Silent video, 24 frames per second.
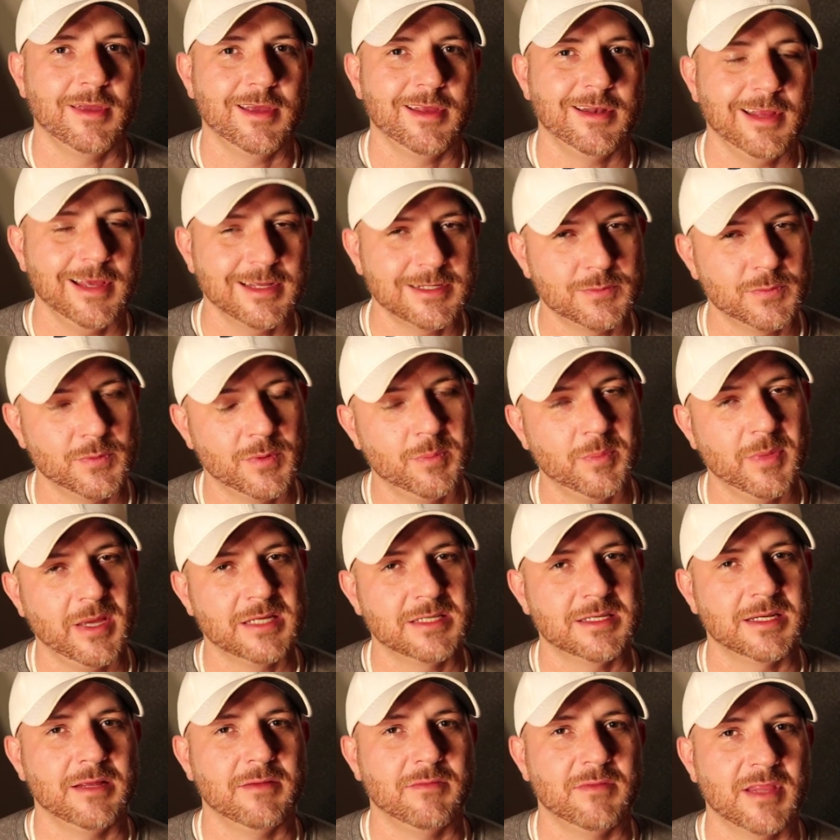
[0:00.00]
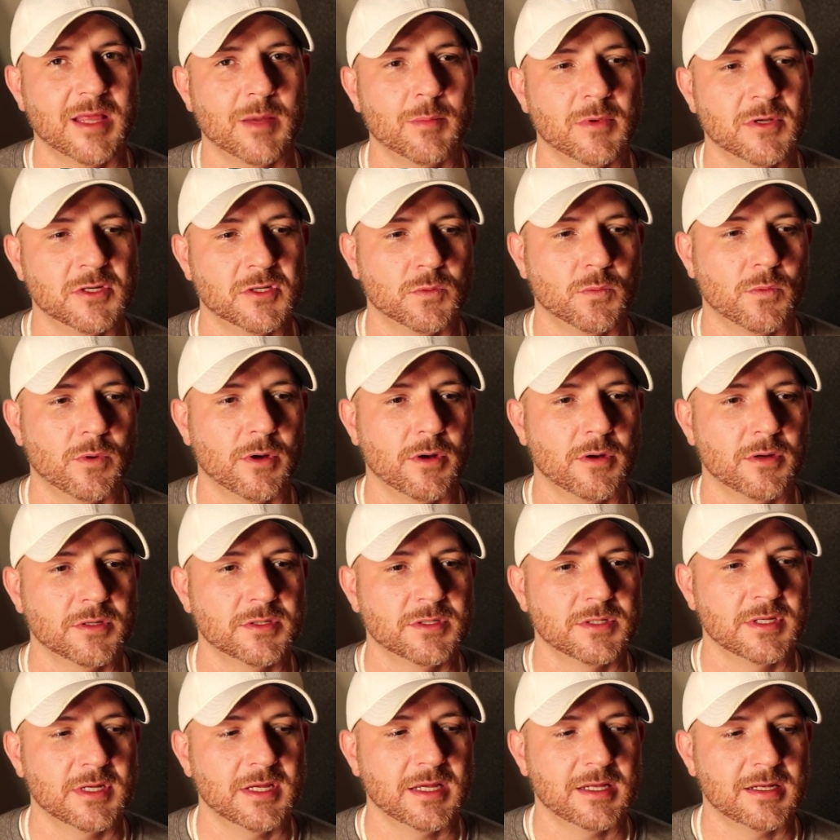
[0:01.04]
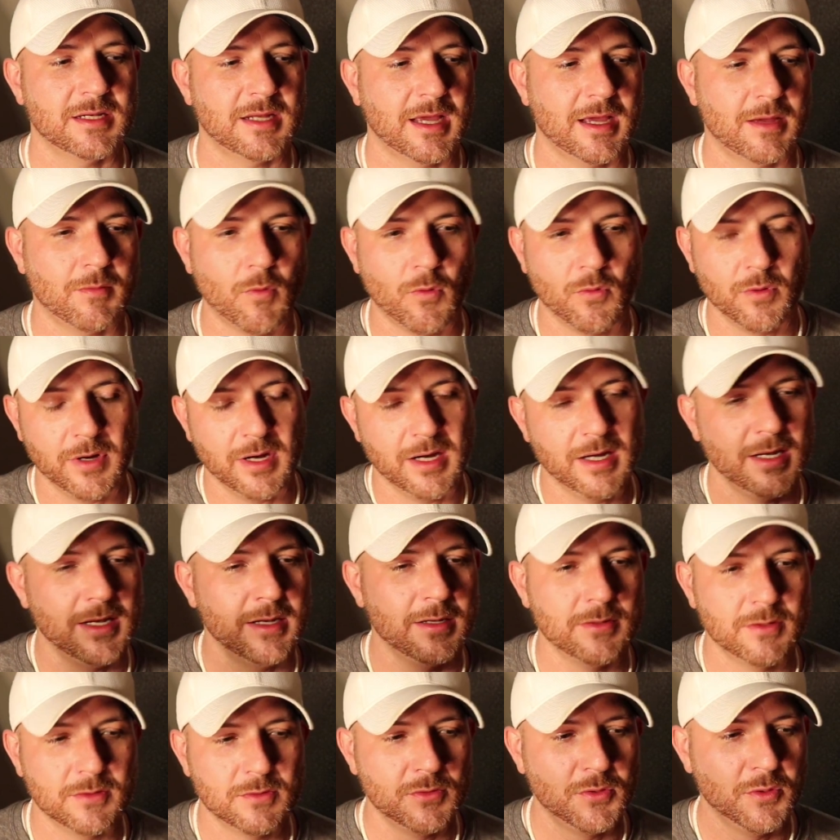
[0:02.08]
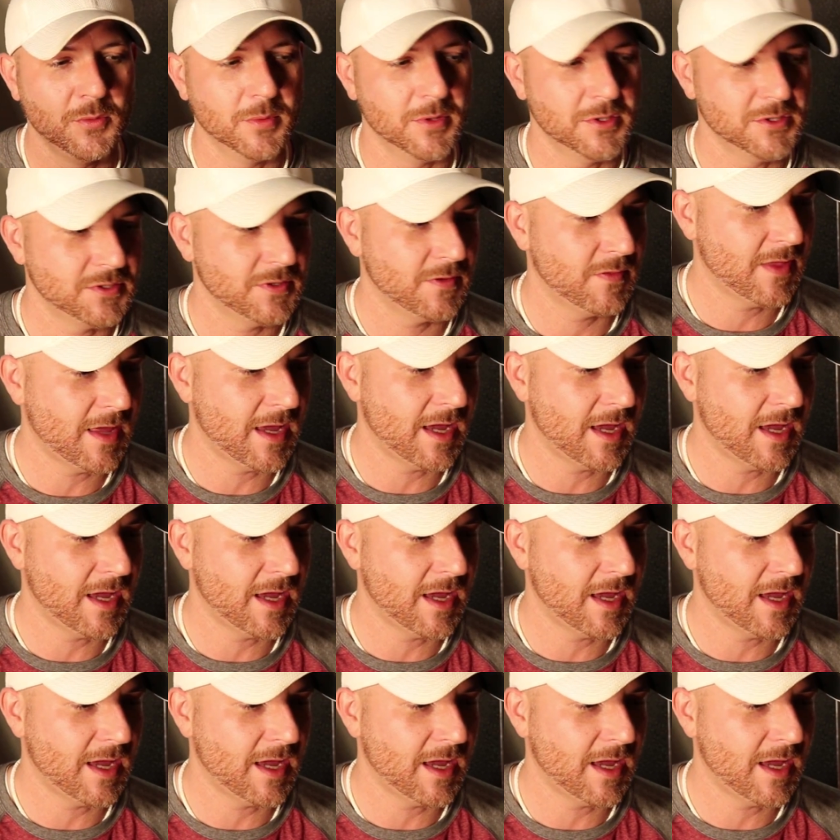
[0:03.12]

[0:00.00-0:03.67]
And that's what makes it even that much worse. And I won't get into too much of